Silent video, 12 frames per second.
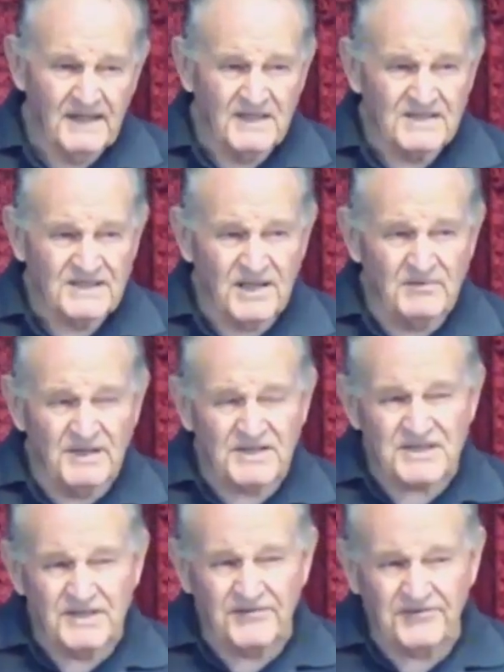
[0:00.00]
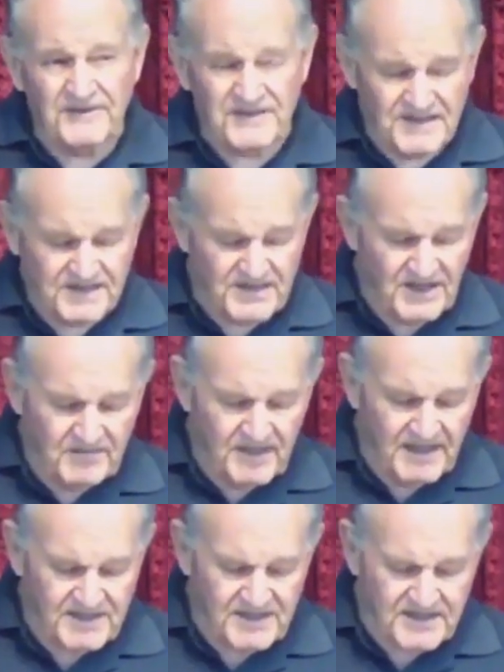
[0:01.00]
So much difference and
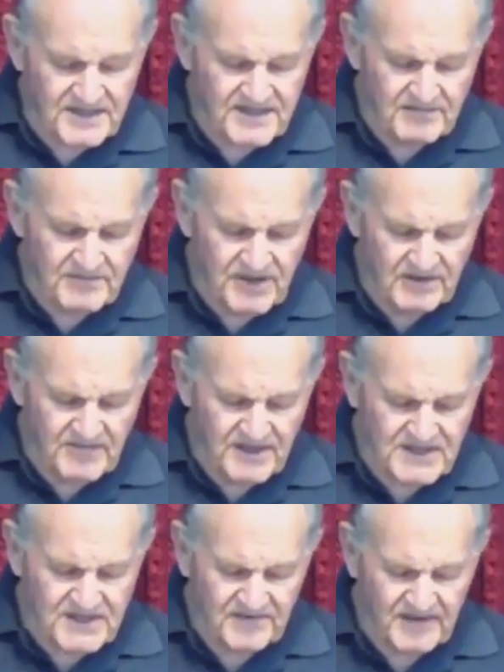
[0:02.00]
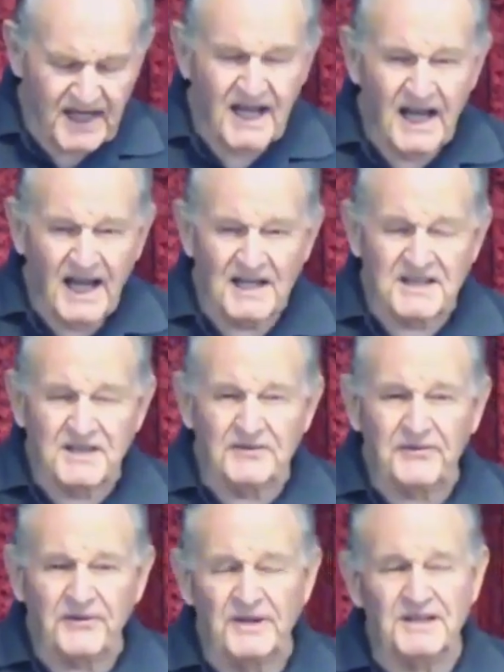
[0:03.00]
so much of a
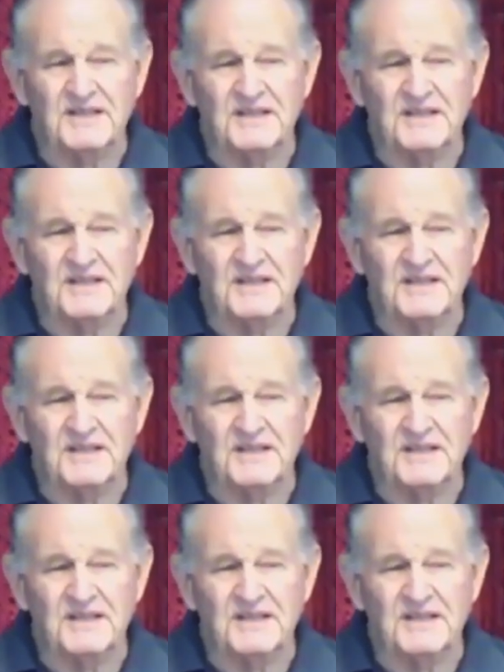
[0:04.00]
different